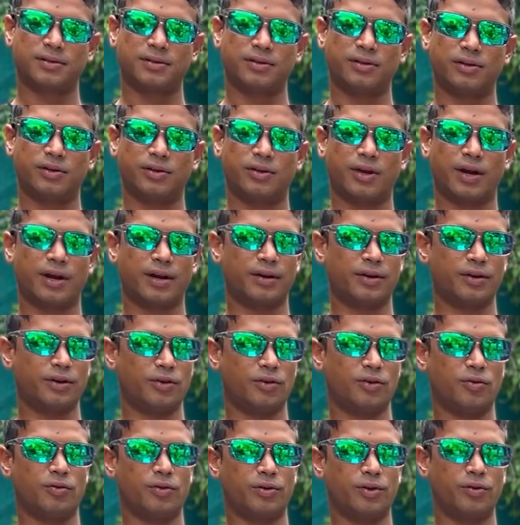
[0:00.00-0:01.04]
You want
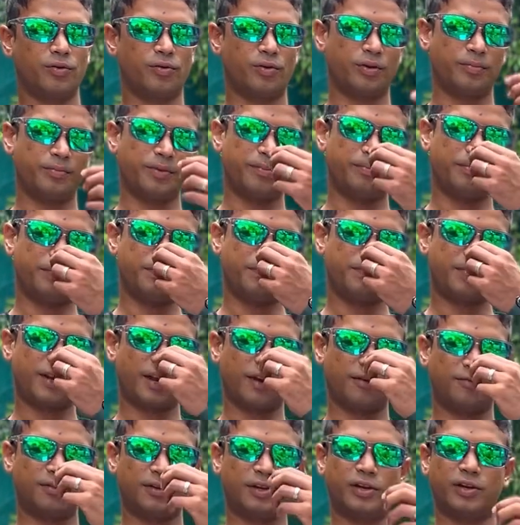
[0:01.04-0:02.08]
to be
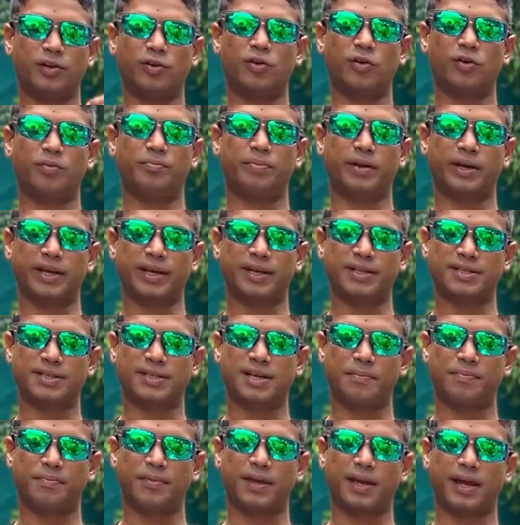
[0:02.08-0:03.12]
careful that you don't bring in
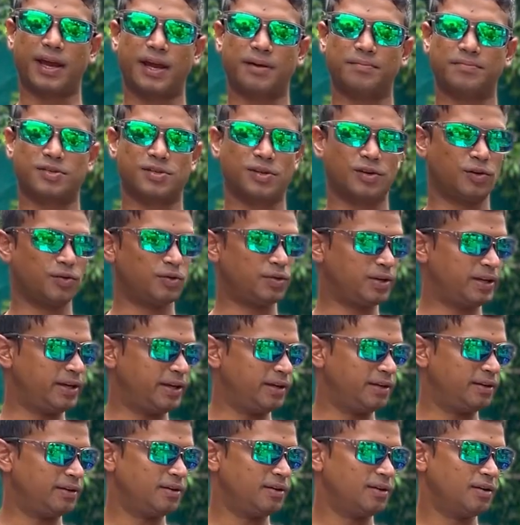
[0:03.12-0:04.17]
something
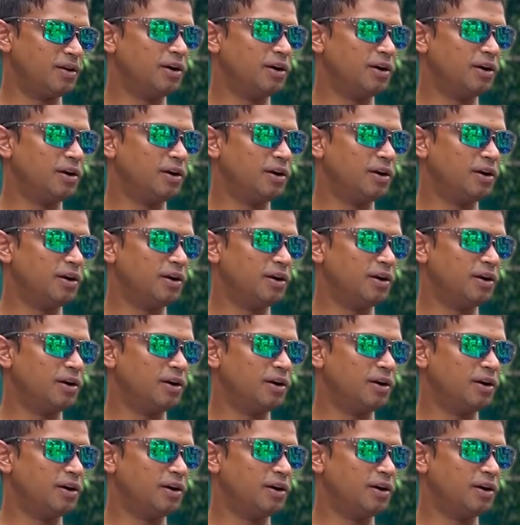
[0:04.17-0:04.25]
absolutely